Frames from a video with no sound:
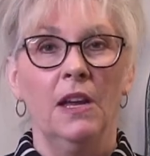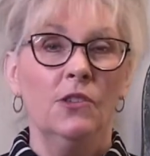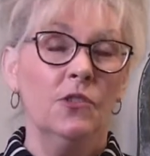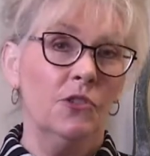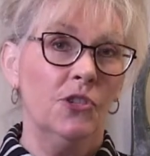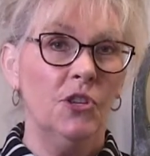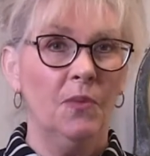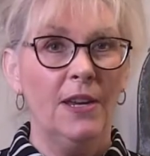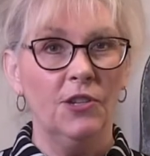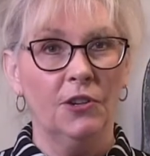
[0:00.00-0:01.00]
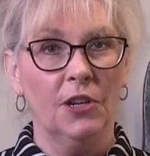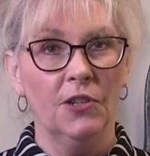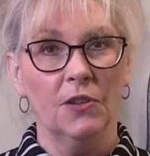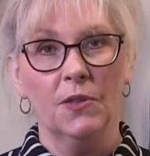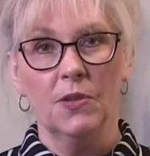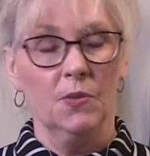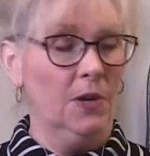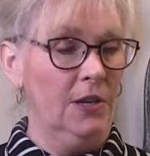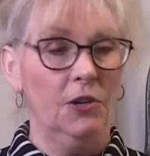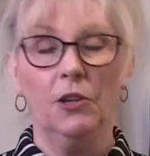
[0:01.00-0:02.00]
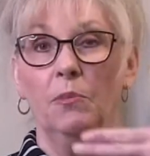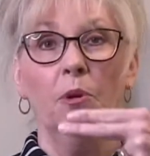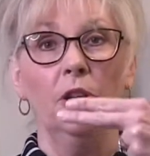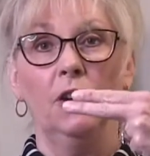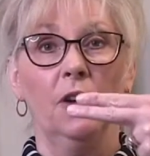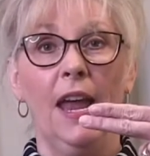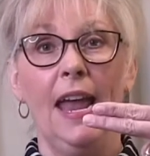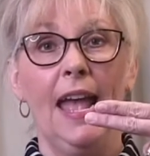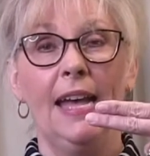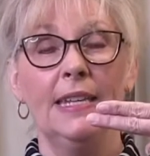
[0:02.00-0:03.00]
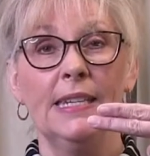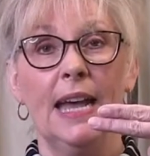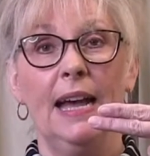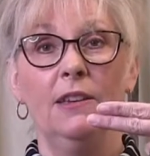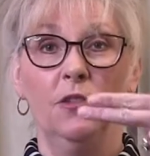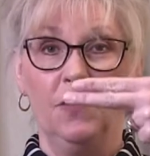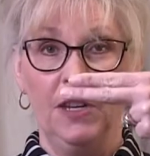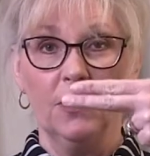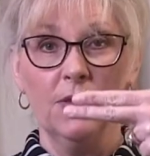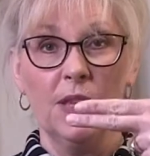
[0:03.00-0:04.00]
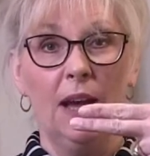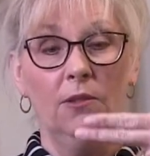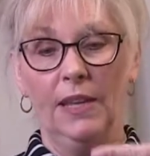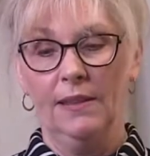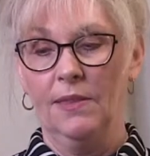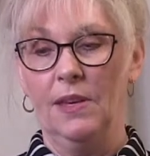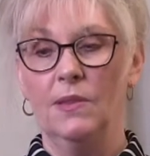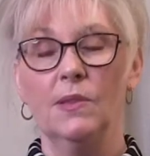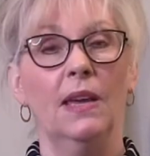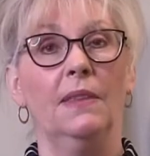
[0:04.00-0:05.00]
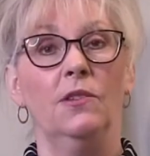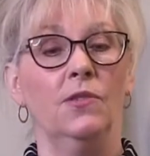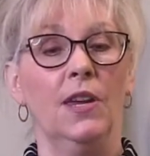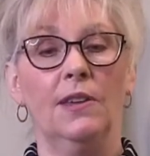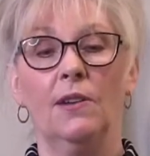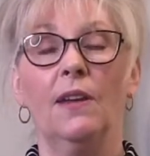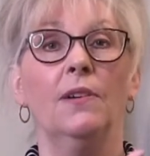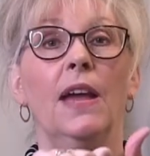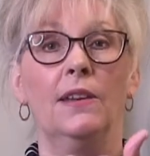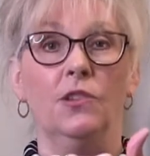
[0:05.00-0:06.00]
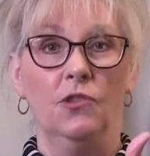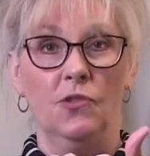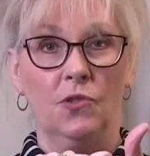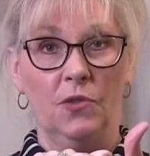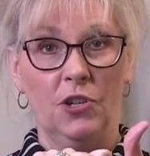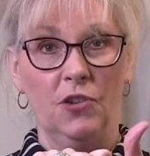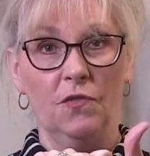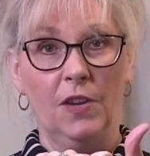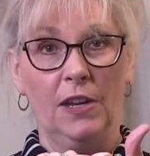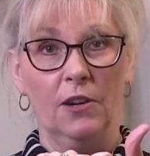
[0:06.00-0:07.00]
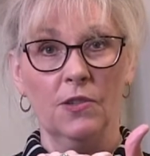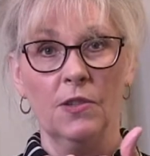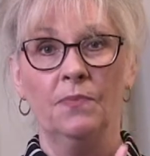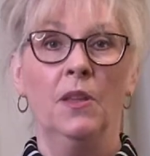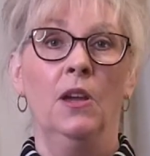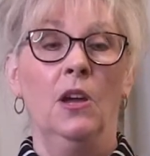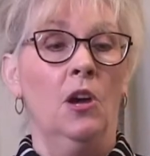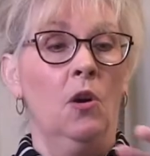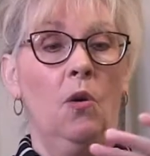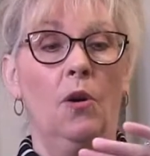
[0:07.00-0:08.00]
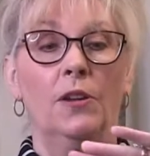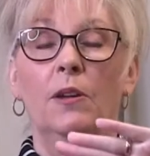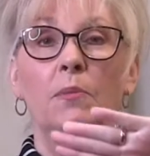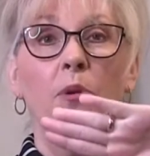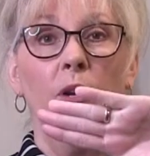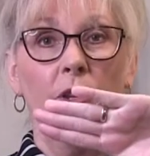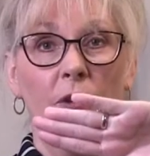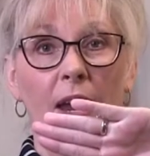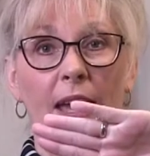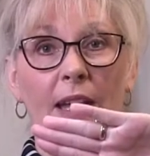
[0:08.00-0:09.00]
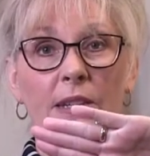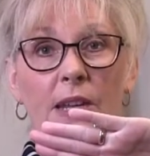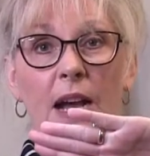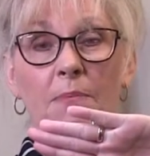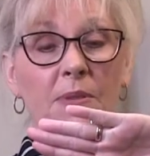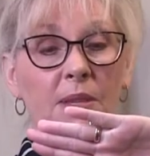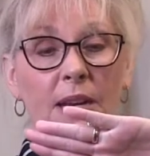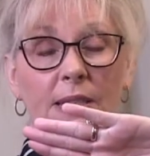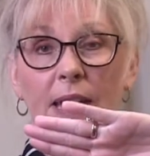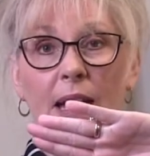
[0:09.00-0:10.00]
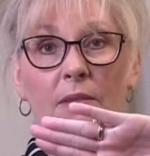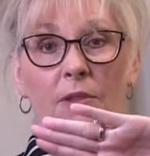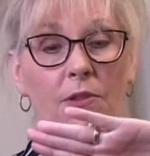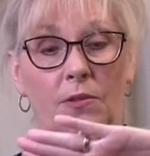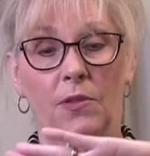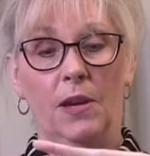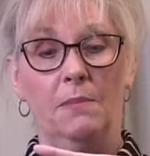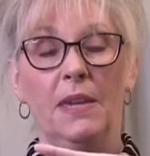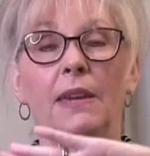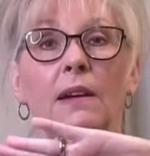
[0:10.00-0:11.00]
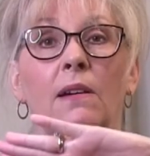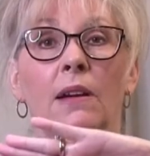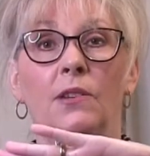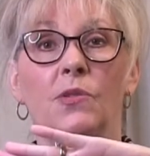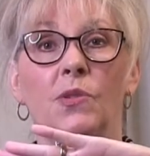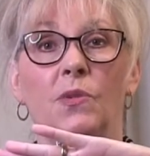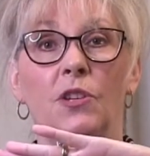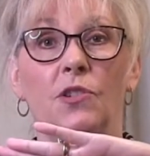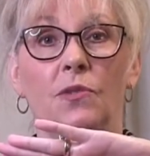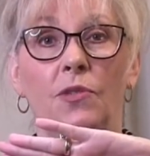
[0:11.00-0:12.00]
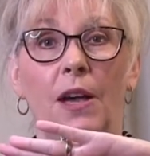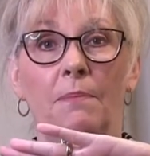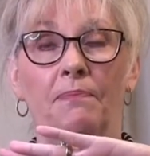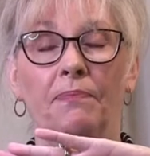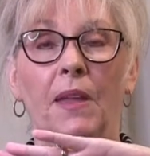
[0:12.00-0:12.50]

So there's 2 ways you can do this one. You can put your fingers out like this, and then you take your other hand and you squeeze your fingers. Or you can put your hand upside down with your thumb here and you squeeze your thumb.